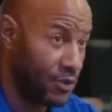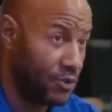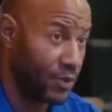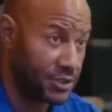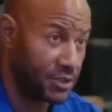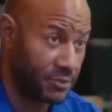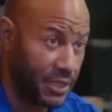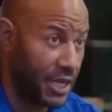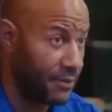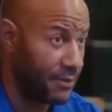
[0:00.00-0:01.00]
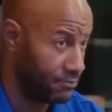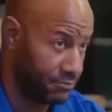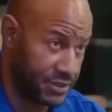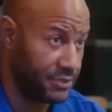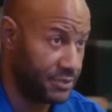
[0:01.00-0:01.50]
Legal teams were
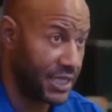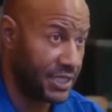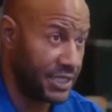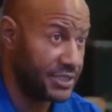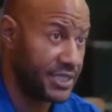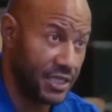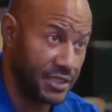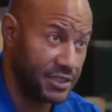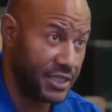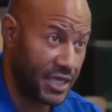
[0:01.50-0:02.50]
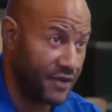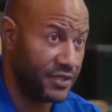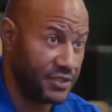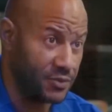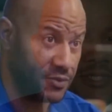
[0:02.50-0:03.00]
reportedly brought in, and
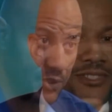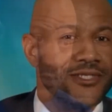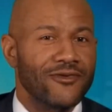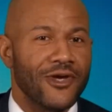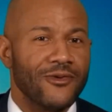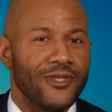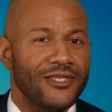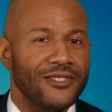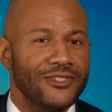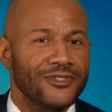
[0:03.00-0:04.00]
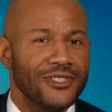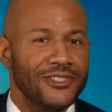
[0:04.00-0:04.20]
after careful consideration,